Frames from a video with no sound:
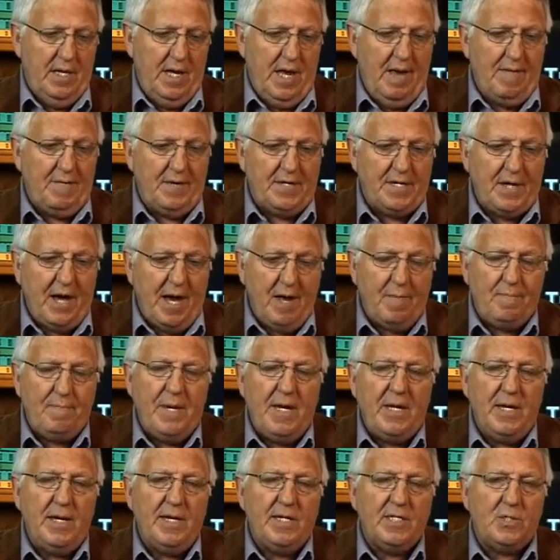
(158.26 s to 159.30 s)
and the
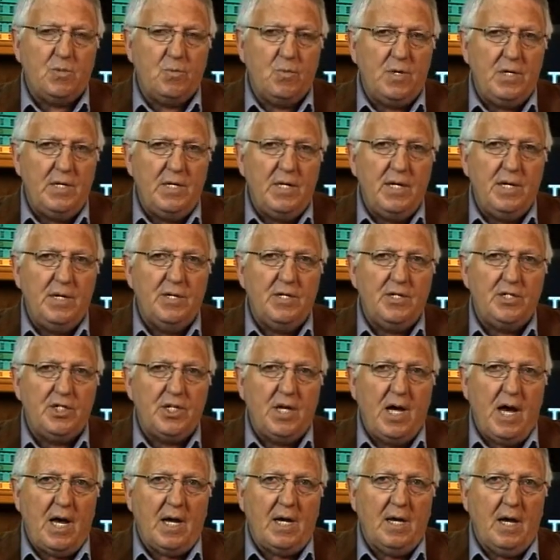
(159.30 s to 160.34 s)
diabetics were near
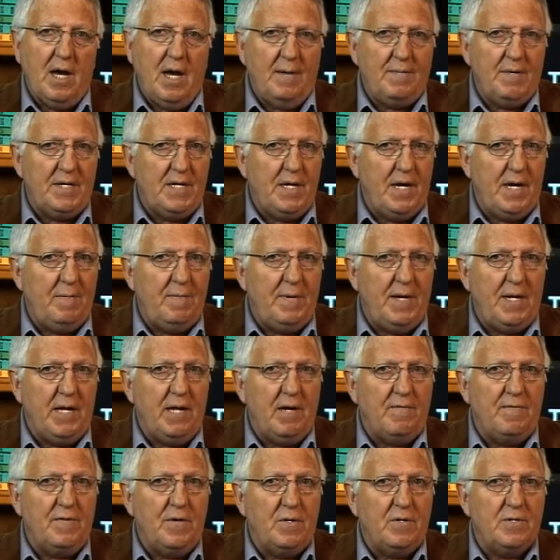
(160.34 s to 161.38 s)
shock. I'm a
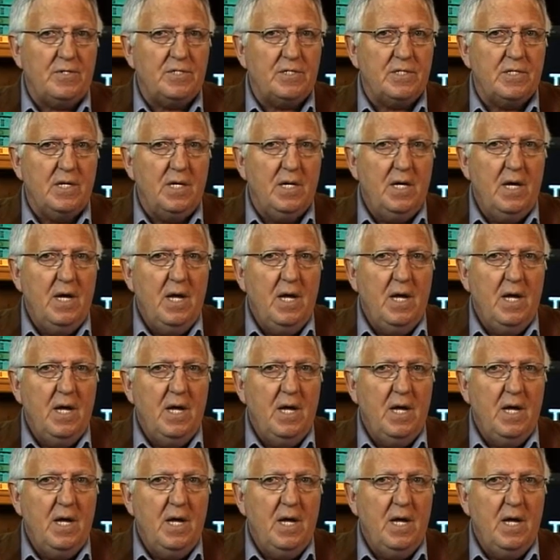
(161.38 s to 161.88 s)
diabetic, folks.